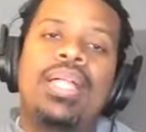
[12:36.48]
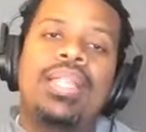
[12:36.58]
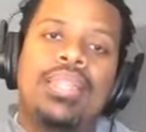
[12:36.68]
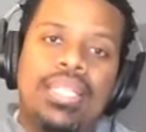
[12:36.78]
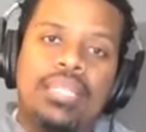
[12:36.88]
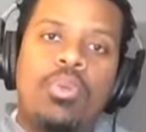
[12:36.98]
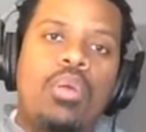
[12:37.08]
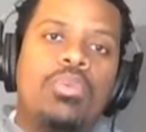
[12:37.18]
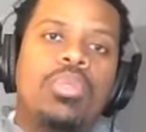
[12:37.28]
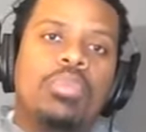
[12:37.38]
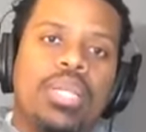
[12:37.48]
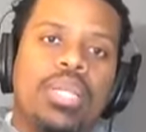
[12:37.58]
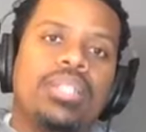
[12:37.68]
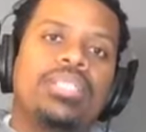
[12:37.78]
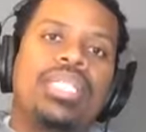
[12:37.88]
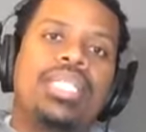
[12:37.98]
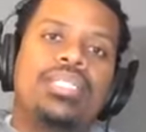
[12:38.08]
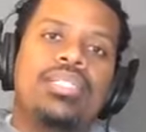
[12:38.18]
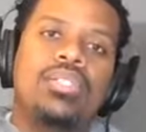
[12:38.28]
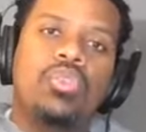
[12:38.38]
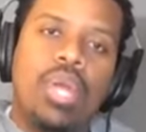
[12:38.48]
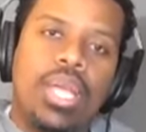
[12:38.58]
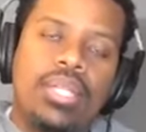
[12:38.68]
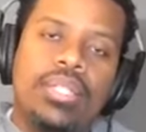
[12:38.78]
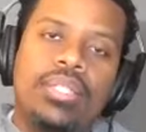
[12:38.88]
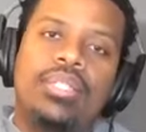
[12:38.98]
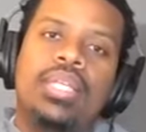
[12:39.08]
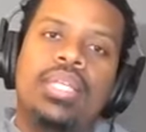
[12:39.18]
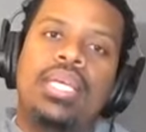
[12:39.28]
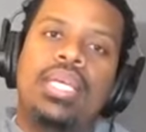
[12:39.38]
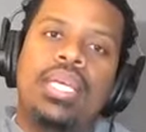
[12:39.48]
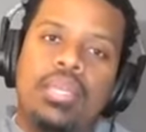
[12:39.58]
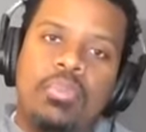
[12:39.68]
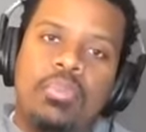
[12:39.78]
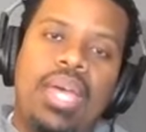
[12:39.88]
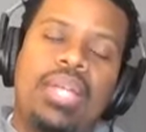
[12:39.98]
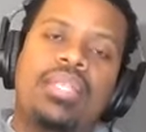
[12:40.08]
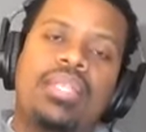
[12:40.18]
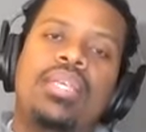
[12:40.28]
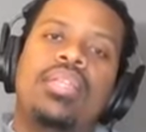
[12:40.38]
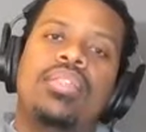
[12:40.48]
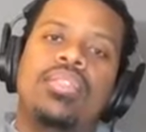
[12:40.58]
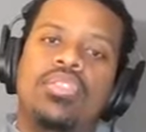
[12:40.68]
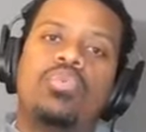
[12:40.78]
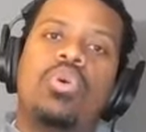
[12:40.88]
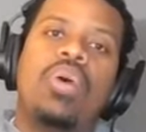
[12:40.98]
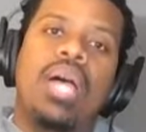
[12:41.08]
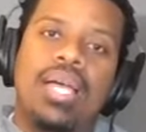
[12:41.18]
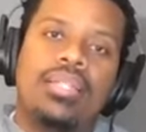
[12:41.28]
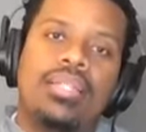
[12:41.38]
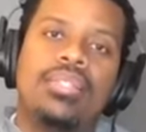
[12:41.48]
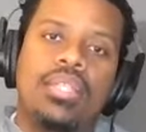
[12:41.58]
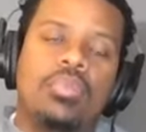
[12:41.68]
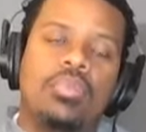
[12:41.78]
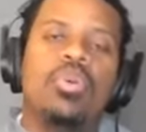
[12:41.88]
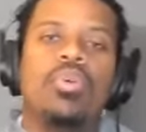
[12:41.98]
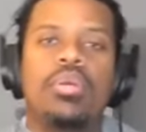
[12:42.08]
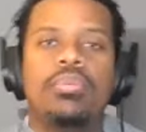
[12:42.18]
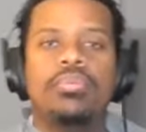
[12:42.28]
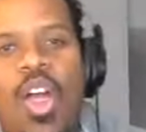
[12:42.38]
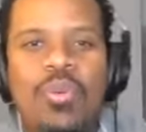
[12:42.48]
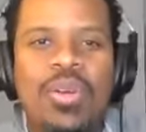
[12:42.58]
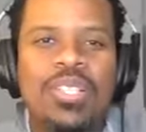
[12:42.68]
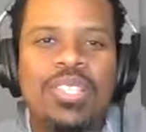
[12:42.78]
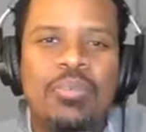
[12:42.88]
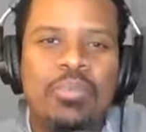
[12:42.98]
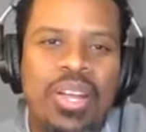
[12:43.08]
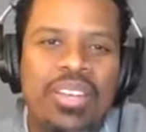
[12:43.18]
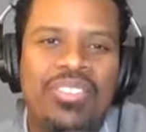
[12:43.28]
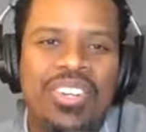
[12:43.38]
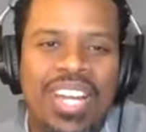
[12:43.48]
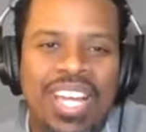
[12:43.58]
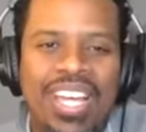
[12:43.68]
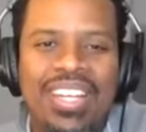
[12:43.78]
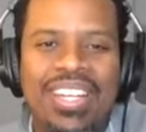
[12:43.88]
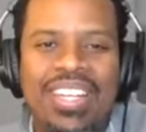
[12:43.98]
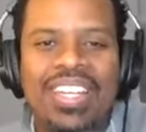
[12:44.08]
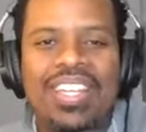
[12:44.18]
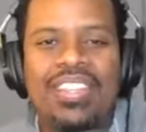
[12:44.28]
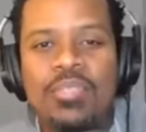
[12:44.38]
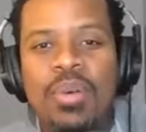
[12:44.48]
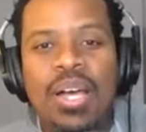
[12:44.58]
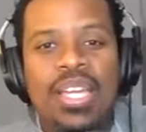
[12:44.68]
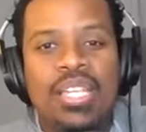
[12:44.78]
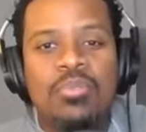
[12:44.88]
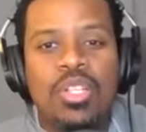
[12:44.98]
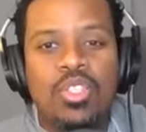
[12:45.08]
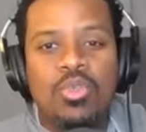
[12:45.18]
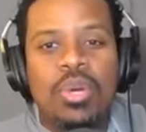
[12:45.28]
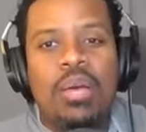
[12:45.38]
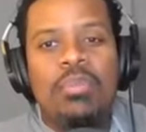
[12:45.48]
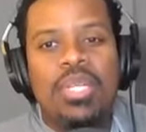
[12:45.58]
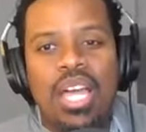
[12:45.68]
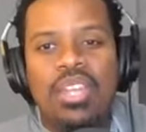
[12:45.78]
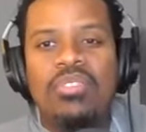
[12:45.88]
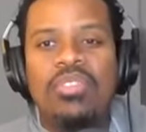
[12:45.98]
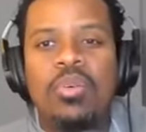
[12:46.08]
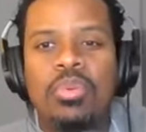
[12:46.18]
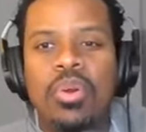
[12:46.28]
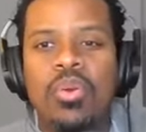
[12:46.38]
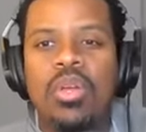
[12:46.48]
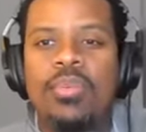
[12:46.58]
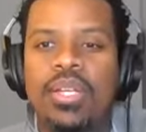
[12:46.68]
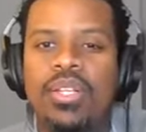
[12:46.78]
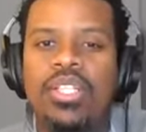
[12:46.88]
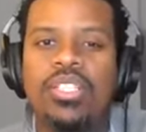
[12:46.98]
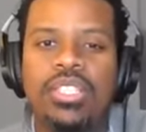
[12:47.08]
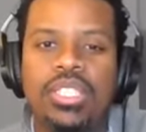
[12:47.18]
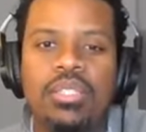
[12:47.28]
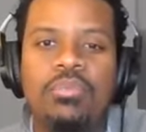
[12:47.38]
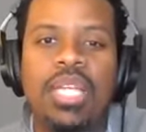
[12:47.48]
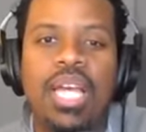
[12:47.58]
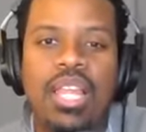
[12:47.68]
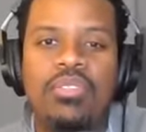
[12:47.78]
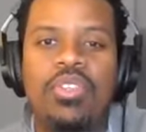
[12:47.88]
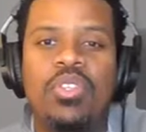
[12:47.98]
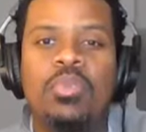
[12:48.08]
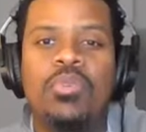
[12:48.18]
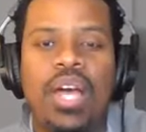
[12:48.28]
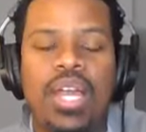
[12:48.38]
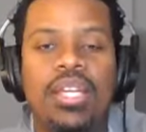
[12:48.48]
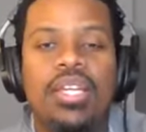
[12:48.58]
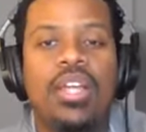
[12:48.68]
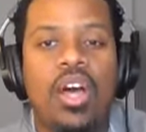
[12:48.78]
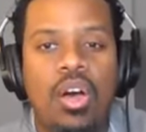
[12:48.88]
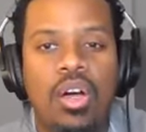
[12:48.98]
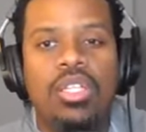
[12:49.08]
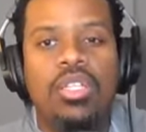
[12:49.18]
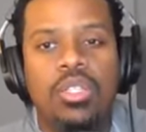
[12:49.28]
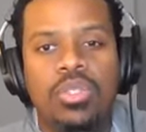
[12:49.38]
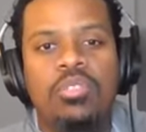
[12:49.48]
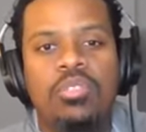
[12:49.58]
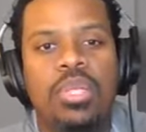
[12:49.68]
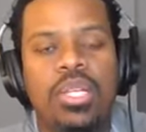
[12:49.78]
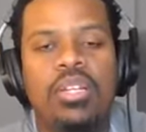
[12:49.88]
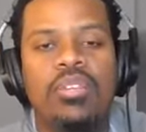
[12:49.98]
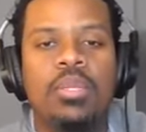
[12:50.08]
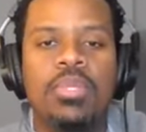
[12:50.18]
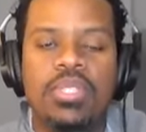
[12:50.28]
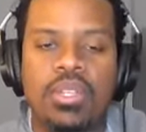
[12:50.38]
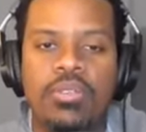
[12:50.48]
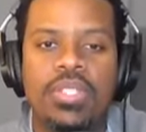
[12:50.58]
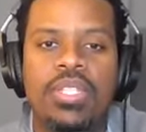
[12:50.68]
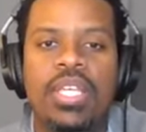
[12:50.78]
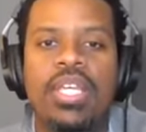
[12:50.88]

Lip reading: this part with the players is the greatest impact this role has in your program. All right, we're going to take a break for an ad. This podcast is brought to you by Beyond the Field Program, LLC. Beyond the Field is providing an all-inclusive player development service.